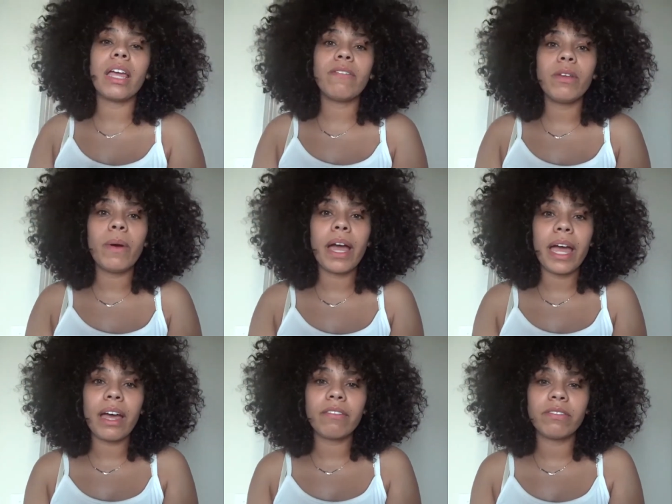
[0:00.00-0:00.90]
If you
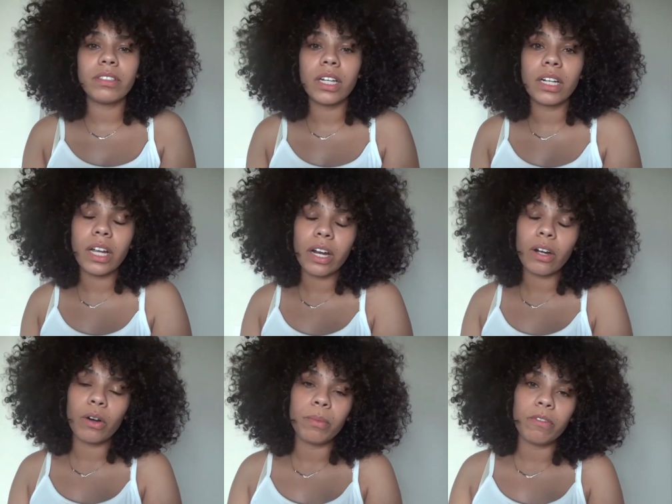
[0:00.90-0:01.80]
have done a hair
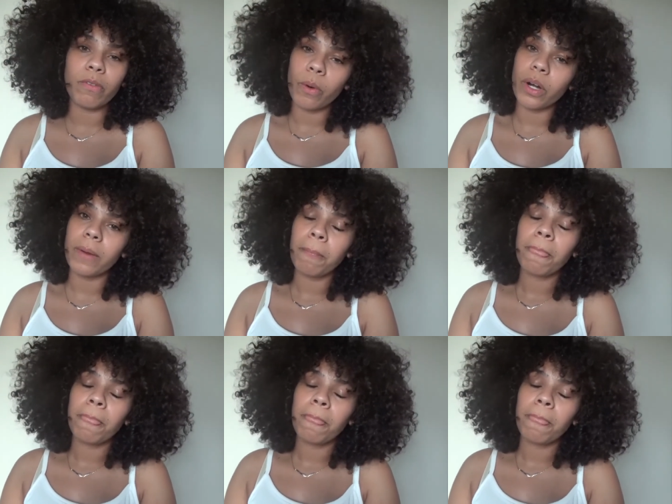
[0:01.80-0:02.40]
code before,